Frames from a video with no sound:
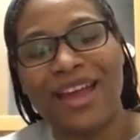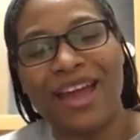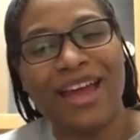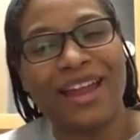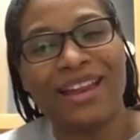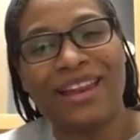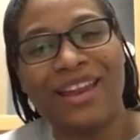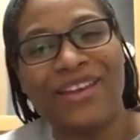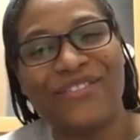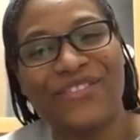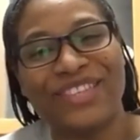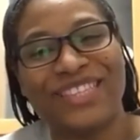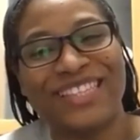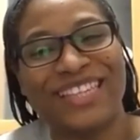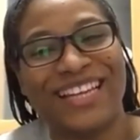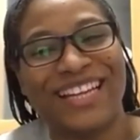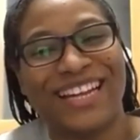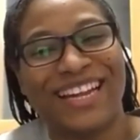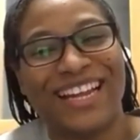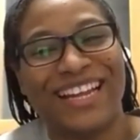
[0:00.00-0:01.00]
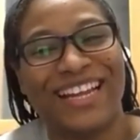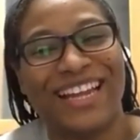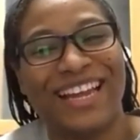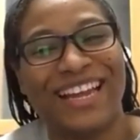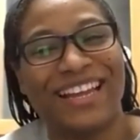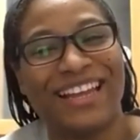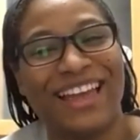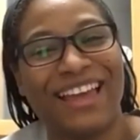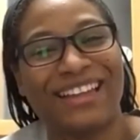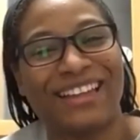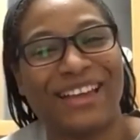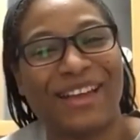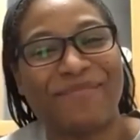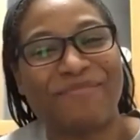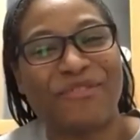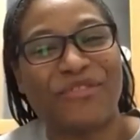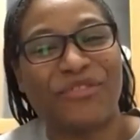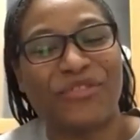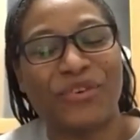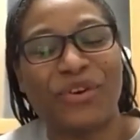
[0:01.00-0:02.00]
I had never seen anything like
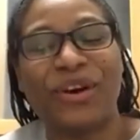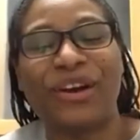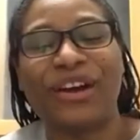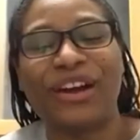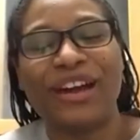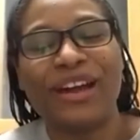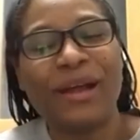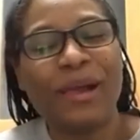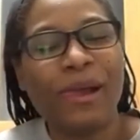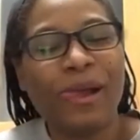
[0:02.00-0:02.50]
that before.